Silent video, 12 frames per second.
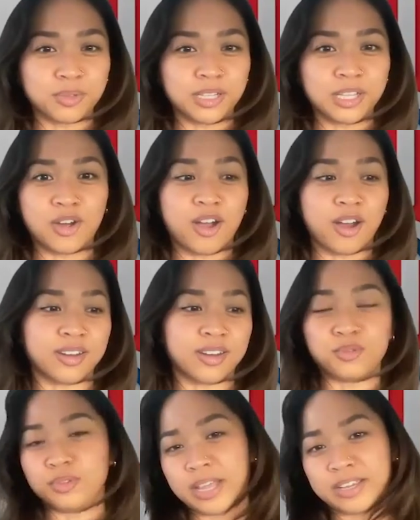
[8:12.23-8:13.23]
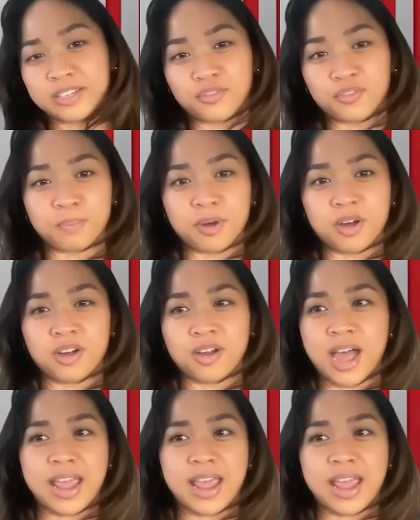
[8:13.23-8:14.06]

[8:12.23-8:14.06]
really hard and who liked football.